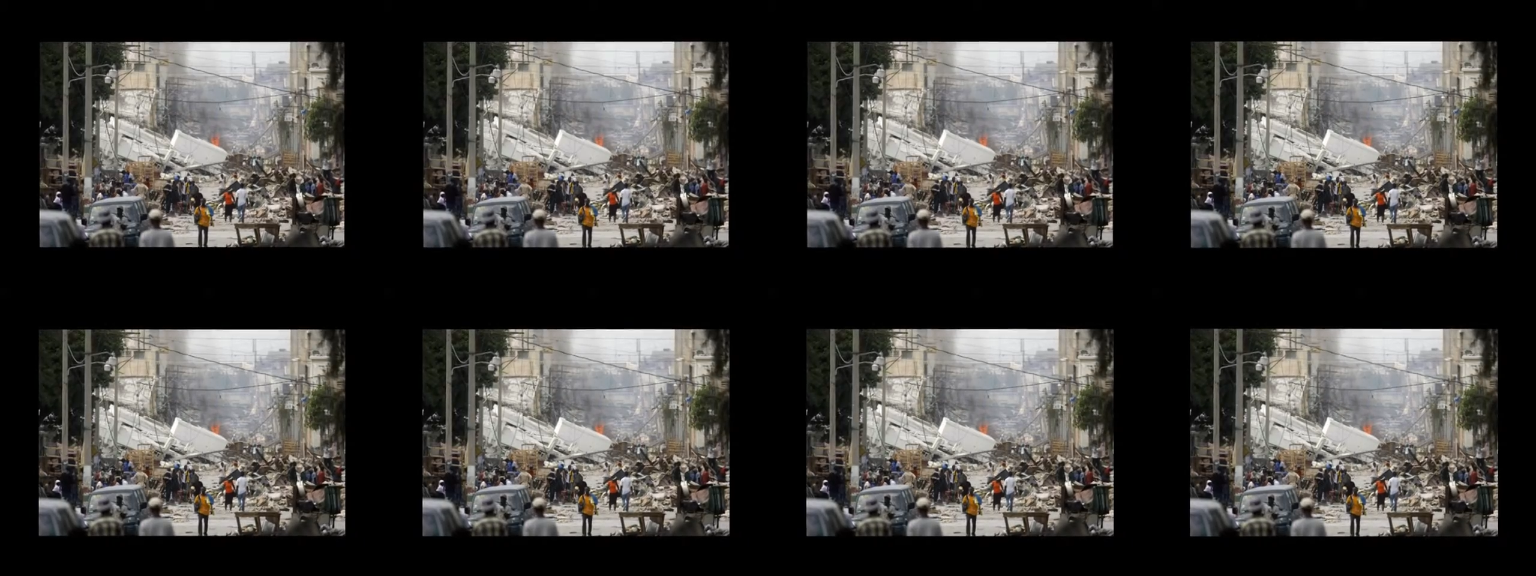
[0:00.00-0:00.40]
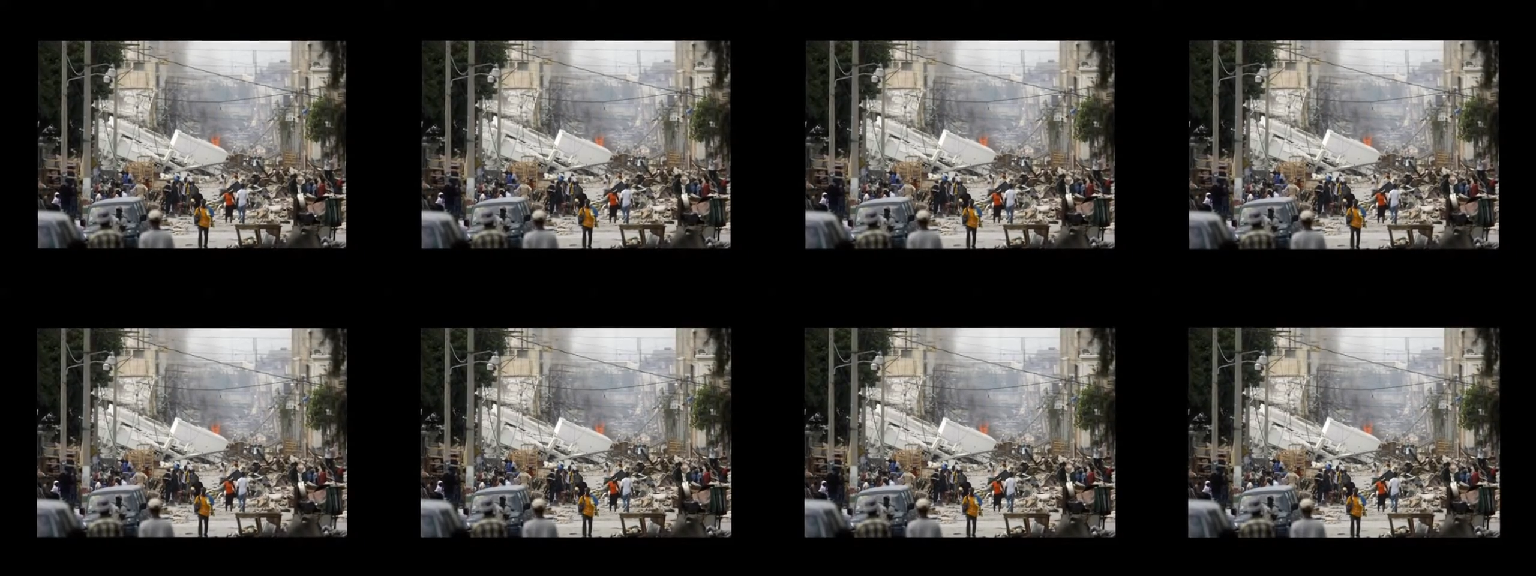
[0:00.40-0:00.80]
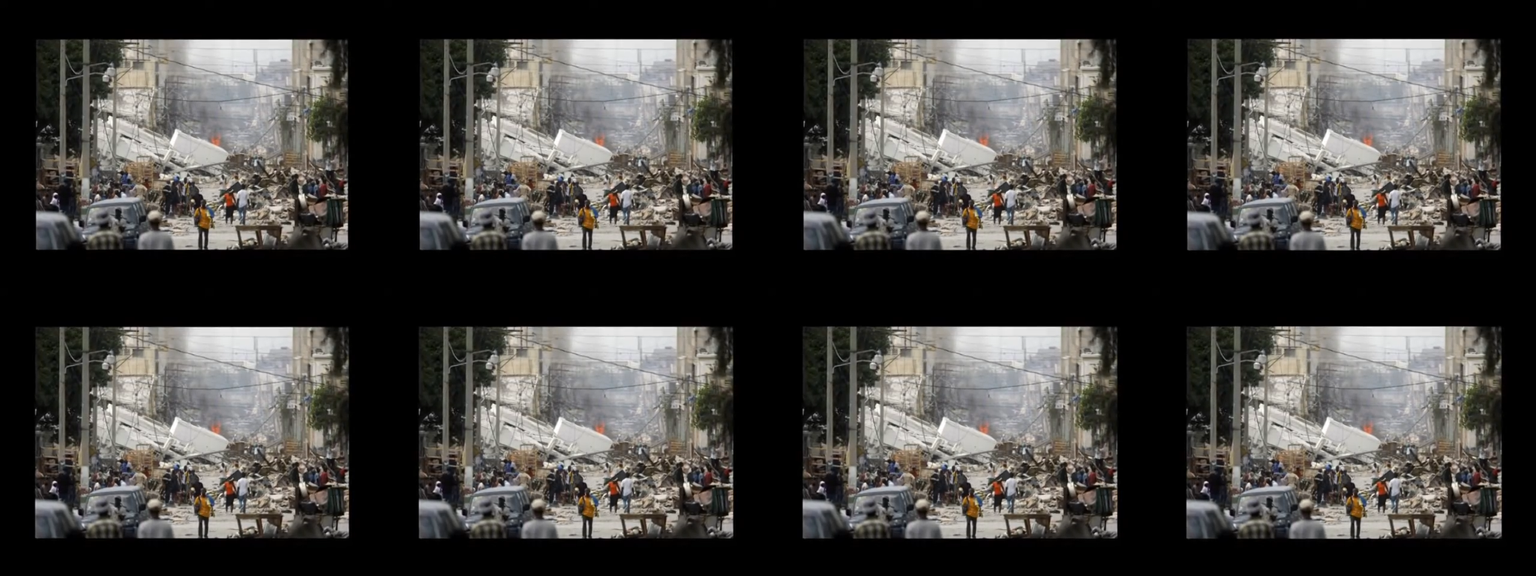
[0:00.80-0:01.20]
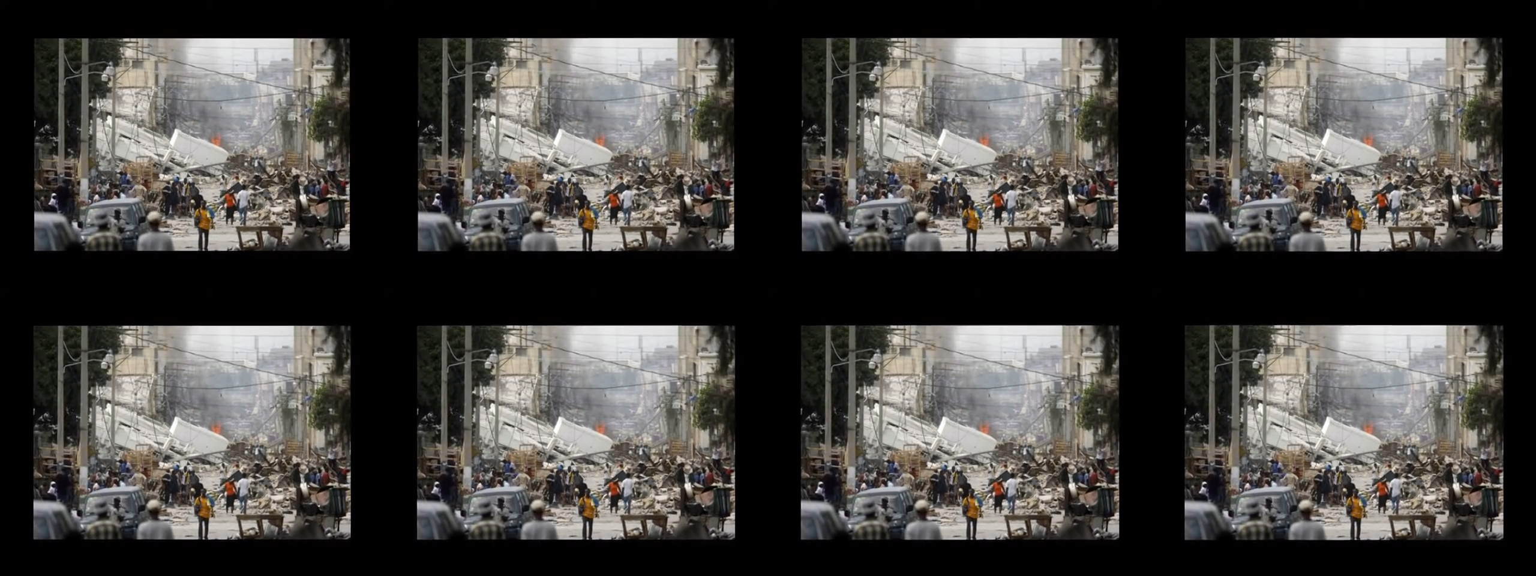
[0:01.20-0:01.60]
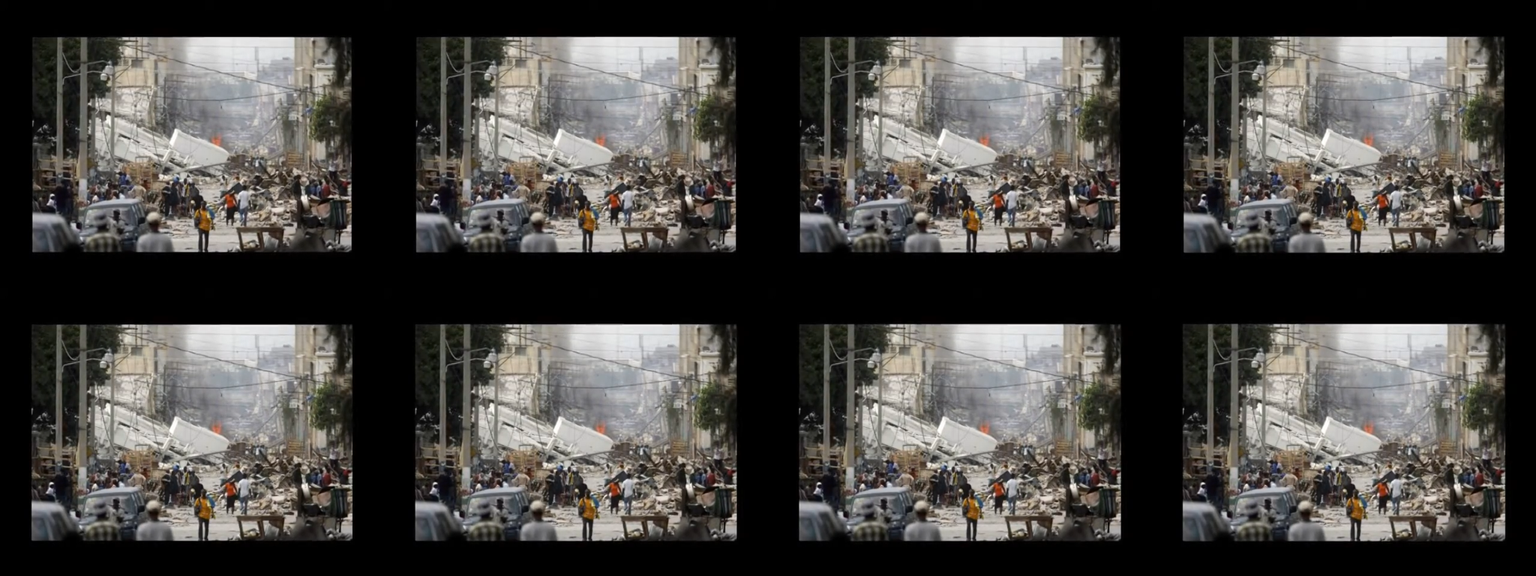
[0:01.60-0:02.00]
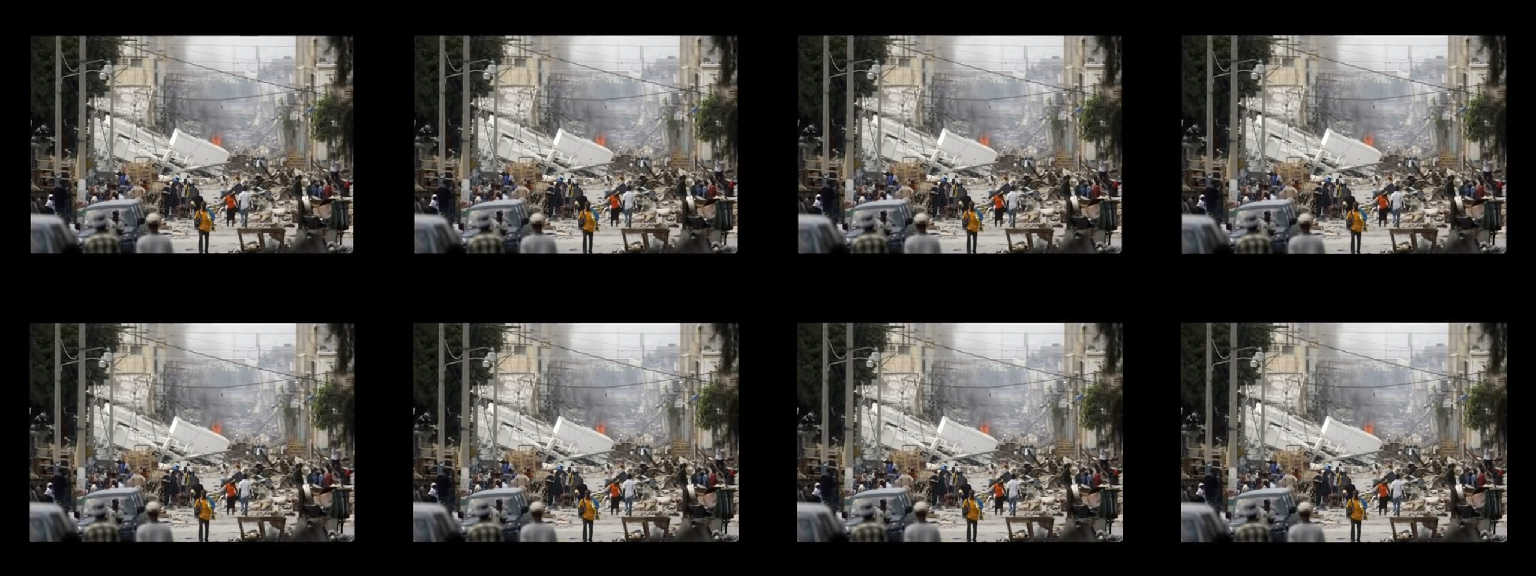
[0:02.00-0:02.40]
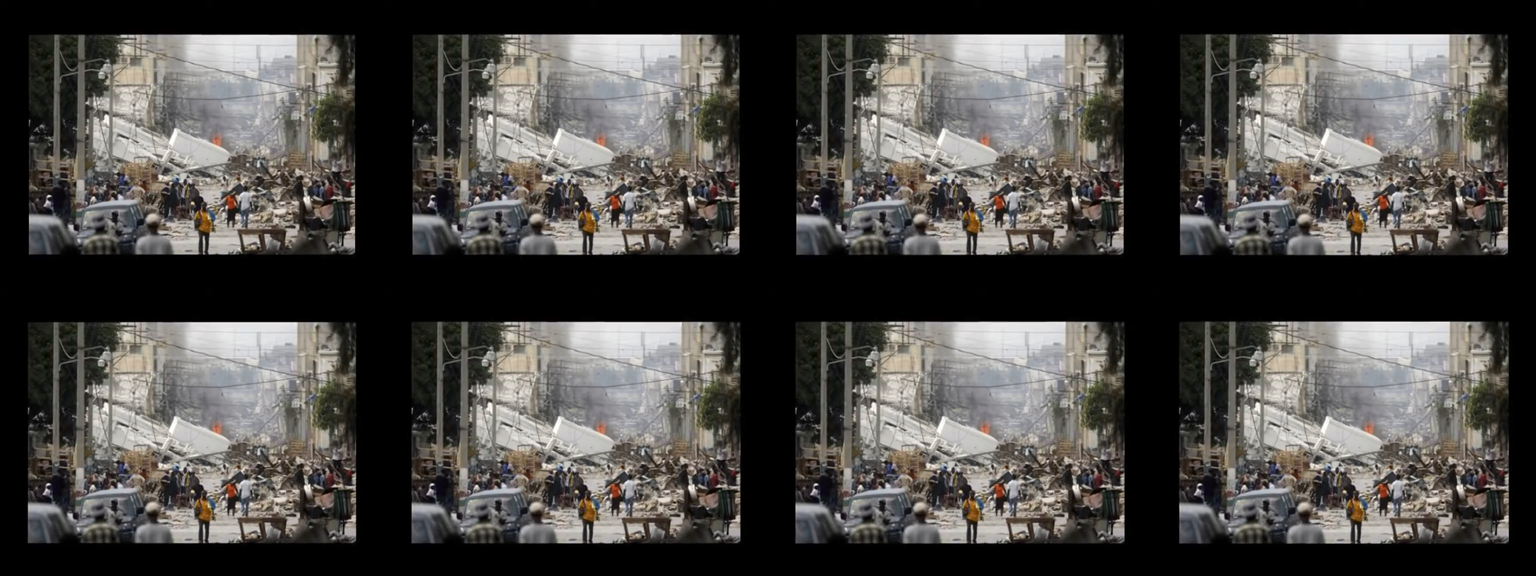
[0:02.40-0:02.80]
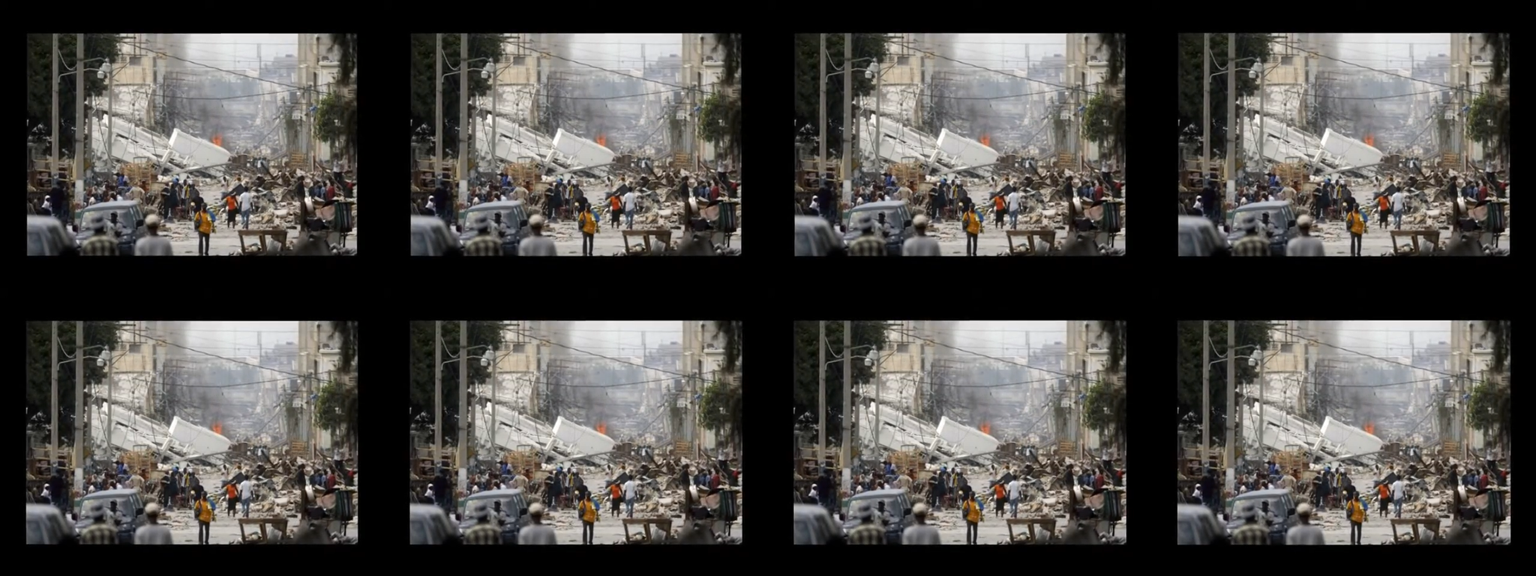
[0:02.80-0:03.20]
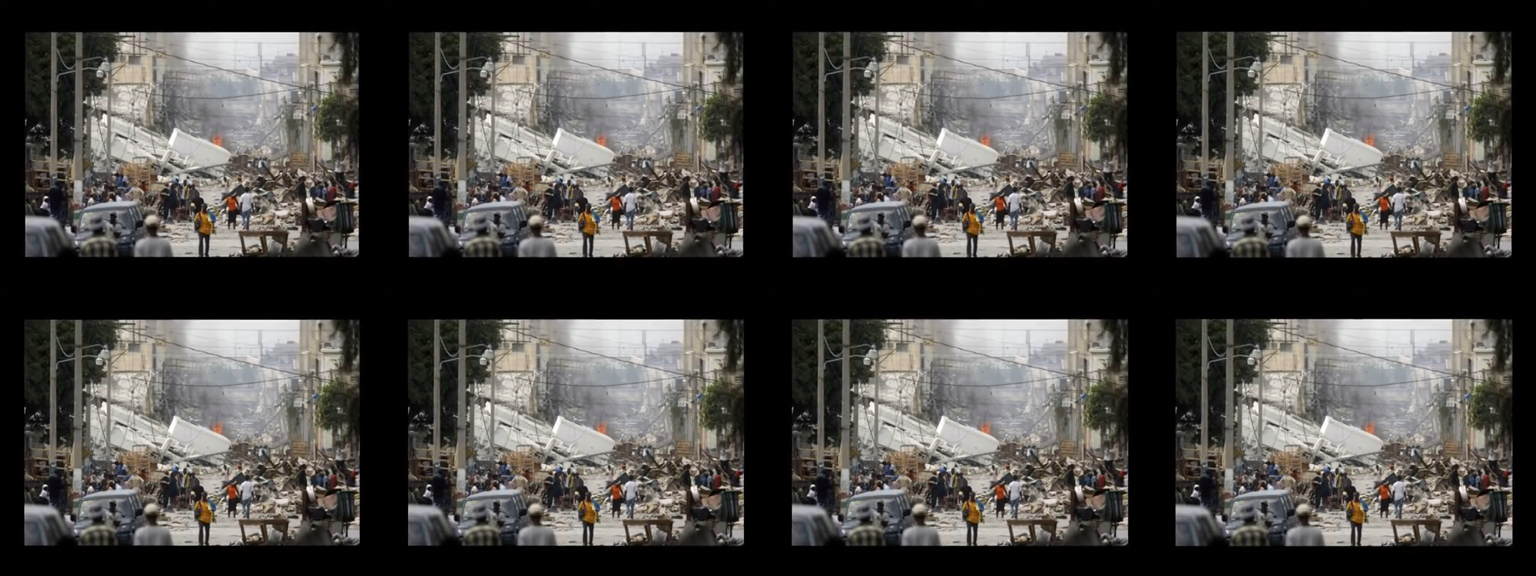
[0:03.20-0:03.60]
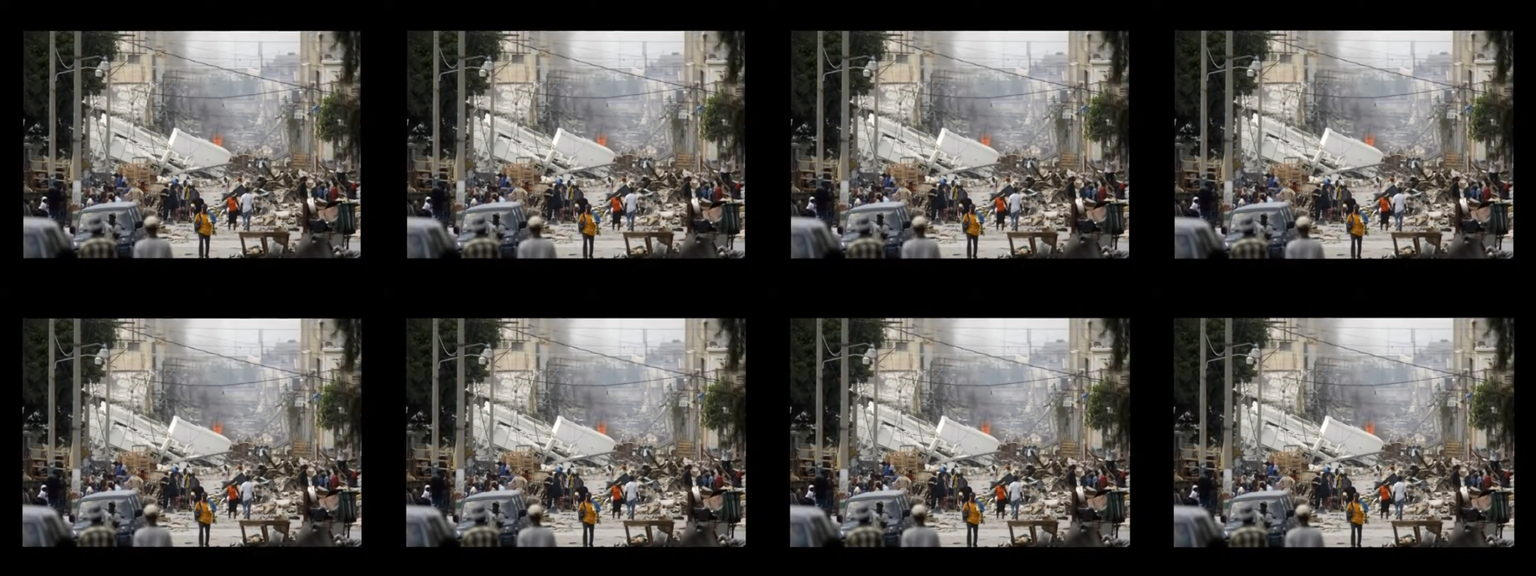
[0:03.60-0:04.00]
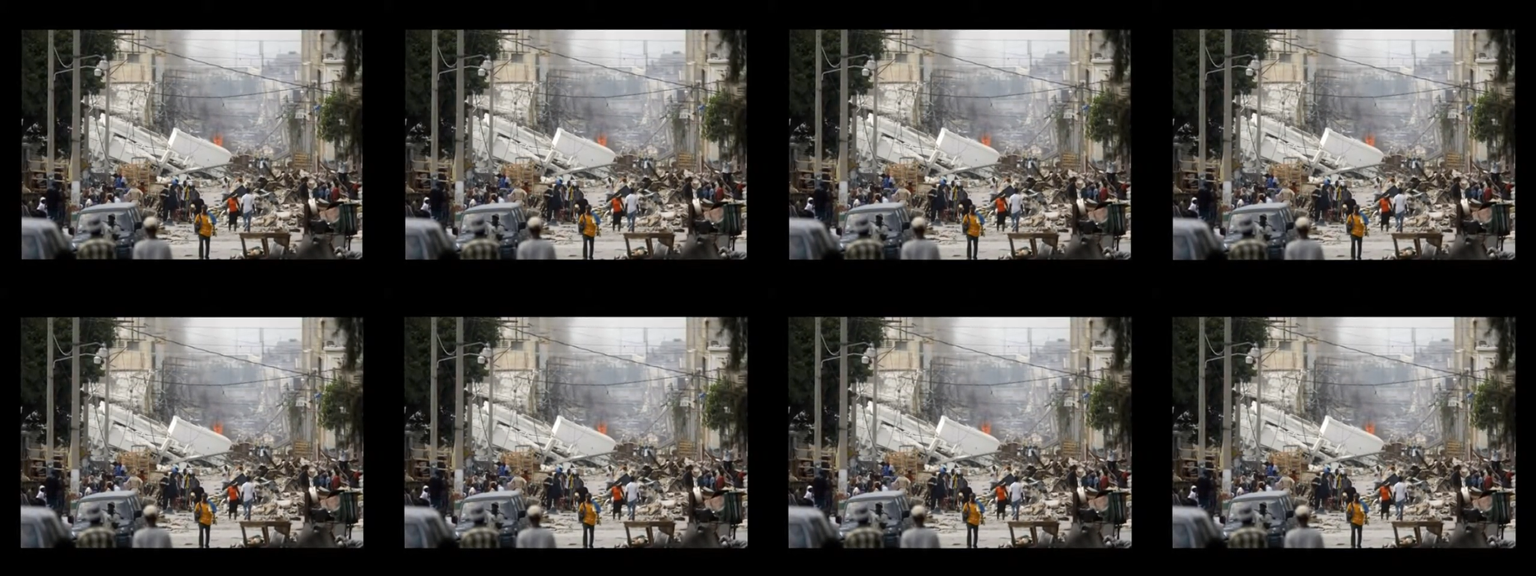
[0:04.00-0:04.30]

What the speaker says: (no speaker visible)